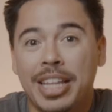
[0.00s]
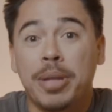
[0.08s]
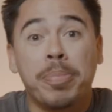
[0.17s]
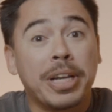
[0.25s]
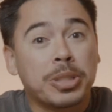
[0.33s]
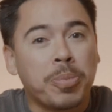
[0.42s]
And
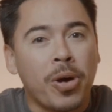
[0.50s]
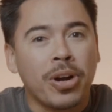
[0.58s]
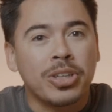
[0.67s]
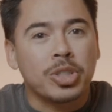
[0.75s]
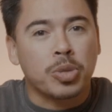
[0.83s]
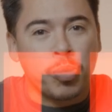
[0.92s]
the best
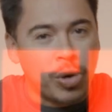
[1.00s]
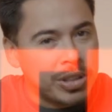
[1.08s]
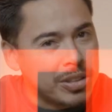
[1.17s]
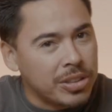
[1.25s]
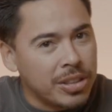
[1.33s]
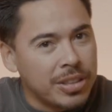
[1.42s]
part,
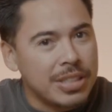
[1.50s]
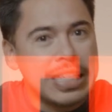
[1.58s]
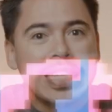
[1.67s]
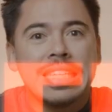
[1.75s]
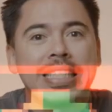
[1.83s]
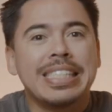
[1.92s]
spoiler alert,
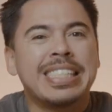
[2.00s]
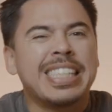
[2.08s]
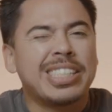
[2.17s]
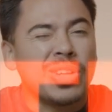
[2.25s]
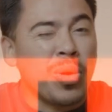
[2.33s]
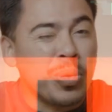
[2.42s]
is
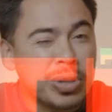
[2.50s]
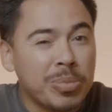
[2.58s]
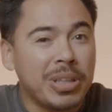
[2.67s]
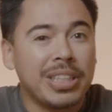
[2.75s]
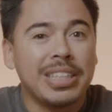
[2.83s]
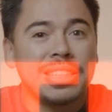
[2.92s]
this
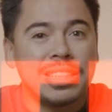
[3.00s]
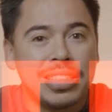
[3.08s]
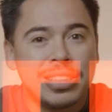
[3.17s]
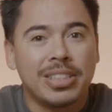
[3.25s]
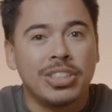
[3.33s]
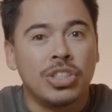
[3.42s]
ultimately
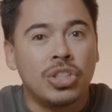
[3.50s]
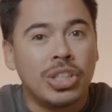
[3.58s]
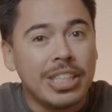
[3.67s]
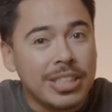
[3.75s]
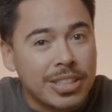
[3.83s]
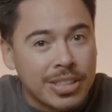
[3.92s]
leads to
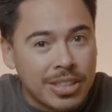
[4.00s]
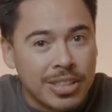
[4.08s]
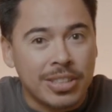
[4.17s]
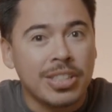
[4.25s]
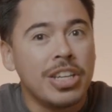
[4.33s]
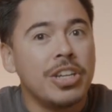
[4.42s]

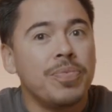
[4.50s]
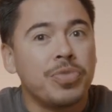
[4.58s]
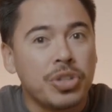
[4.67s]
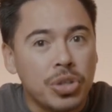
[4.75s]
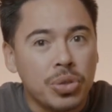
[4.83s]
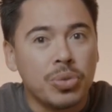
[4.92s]
Jesus's
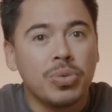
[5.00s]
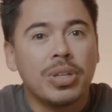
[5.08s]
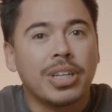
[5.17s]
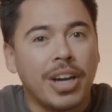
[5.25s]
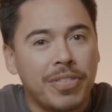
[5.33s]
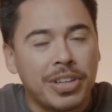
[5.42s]

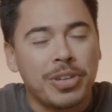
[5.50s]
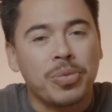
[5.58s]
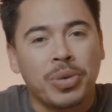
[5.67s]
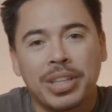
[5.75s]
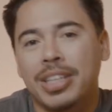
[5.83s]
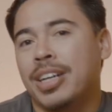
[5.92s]
new covenant
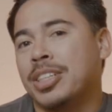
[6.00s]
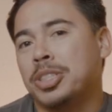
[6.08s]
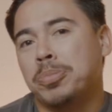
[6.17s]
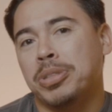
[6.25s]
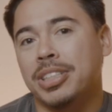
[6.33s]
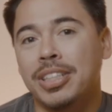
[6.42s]
with
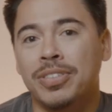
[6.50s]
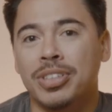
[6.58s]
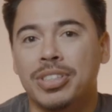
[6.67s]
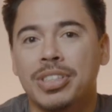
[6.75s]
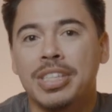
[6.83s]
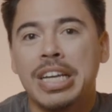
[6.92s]
us
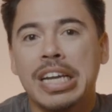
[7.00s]
believers.